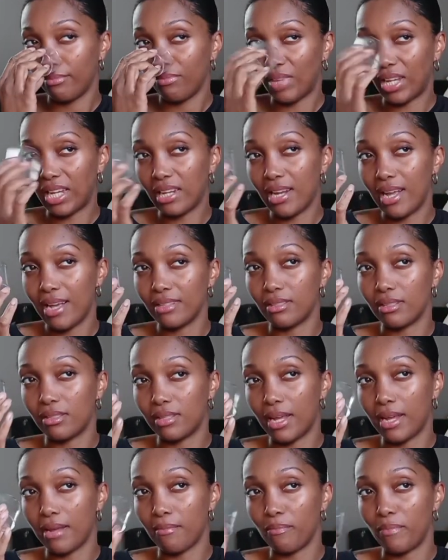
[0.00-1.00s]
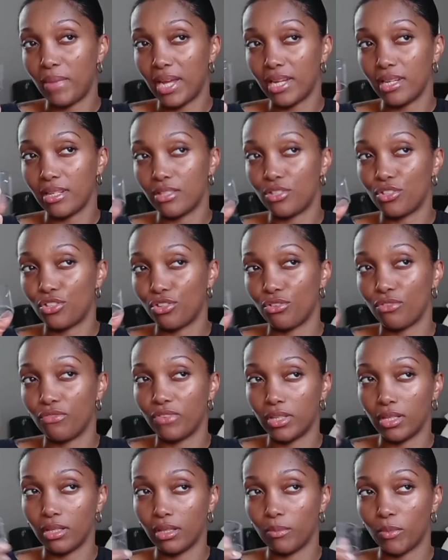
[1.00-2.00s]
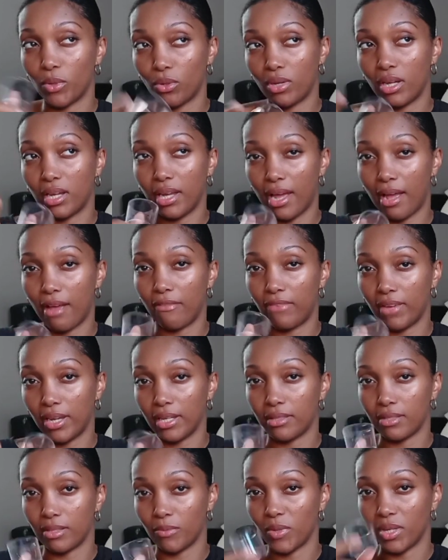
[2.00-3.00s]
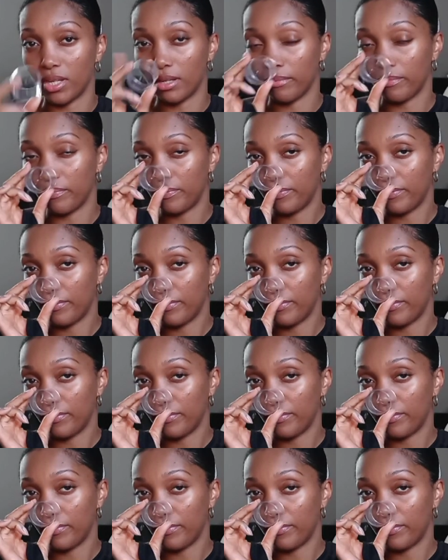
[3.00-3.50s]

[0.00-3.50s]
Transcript: like it has the same base to Vanilla Mocha Cafe to me.